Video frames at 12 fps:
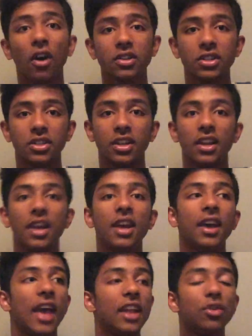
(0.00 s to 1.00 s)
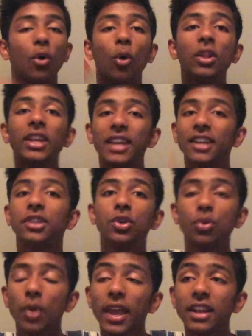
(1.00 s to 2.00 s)
oxygen, and you only get
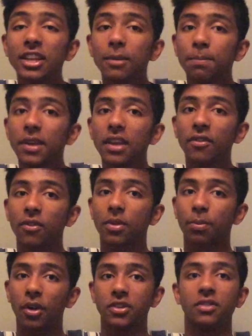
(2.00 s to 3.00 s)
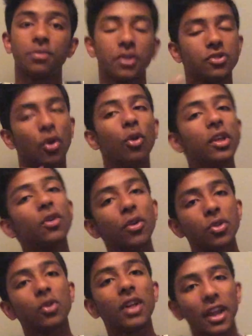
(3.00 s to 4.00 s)
2 ATP from the process because you're only
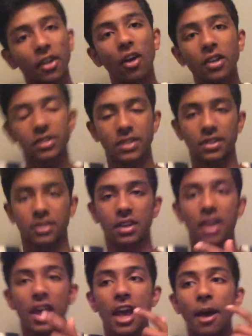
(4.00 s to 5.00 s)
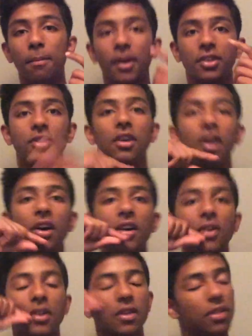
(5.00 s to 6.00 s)
going through glycolysis. But
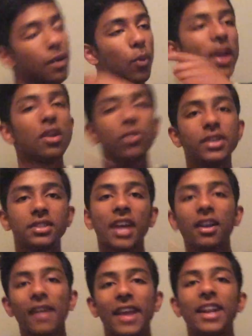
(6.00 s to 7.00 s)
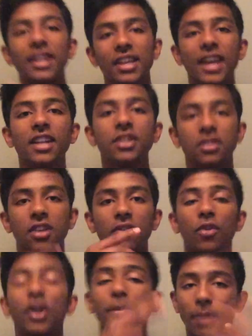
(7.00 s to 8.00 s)
the way you recycle NADH is
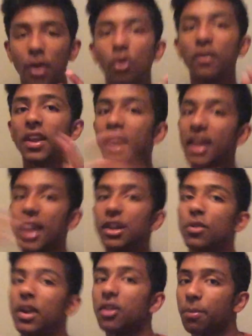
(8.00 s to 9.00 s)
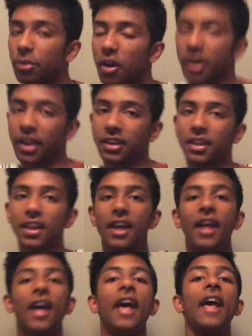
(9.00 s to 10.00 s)
converting pyruvate into another product.
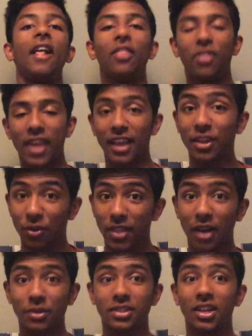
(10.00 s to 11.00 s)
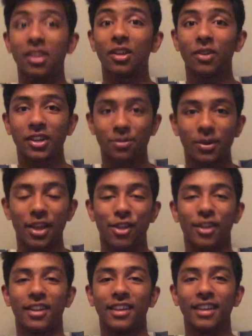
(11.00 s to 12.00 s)
And thank you. That was cellular
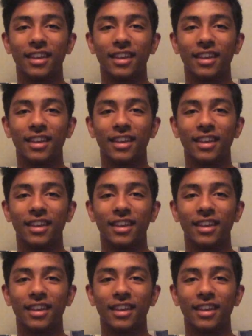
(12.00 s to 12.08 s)
respiration.